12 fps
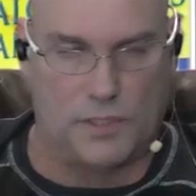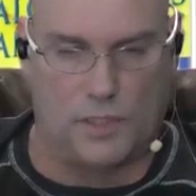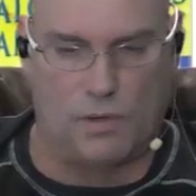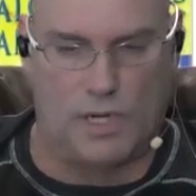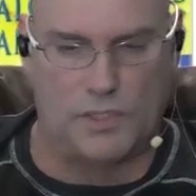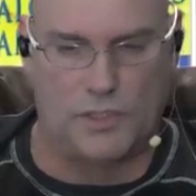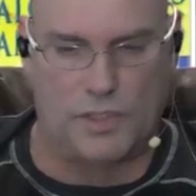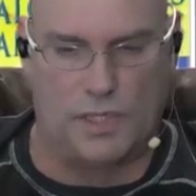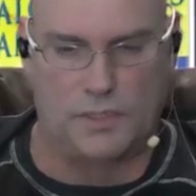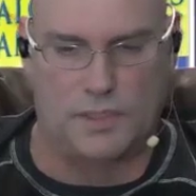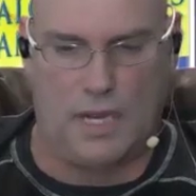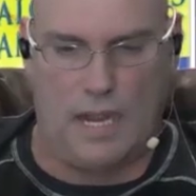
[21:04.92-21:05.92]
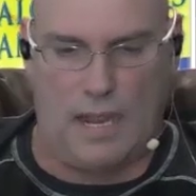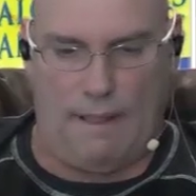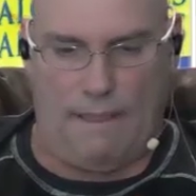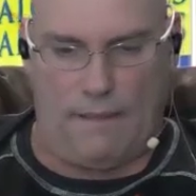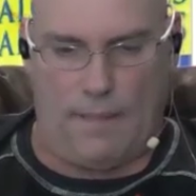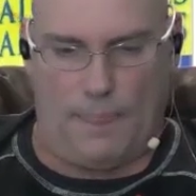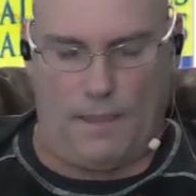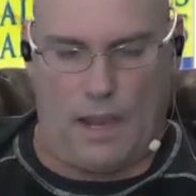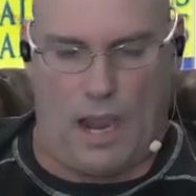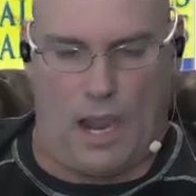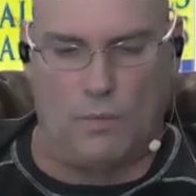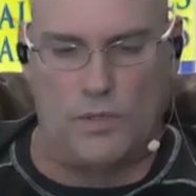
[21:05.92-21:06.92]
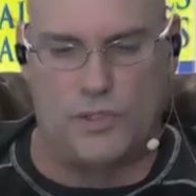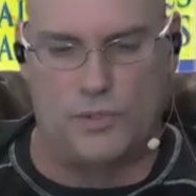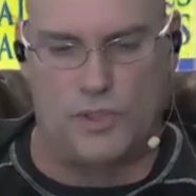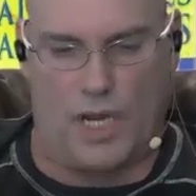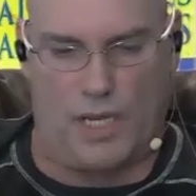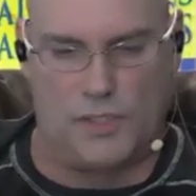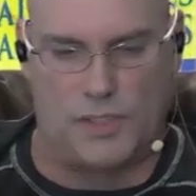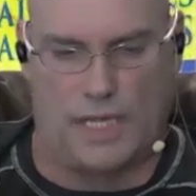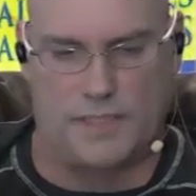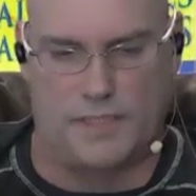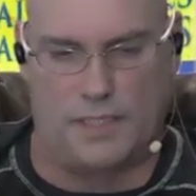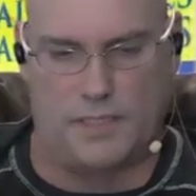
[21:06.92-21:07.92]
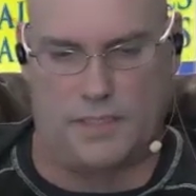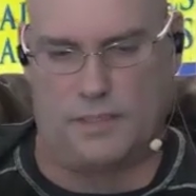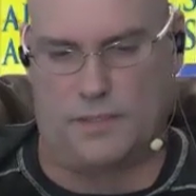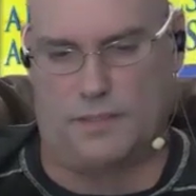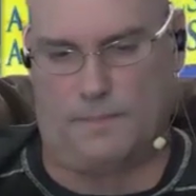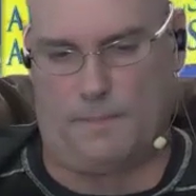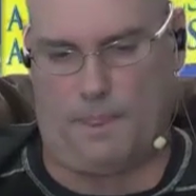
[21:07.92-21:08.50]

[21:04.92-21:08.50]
the question is, how would you change that sentence?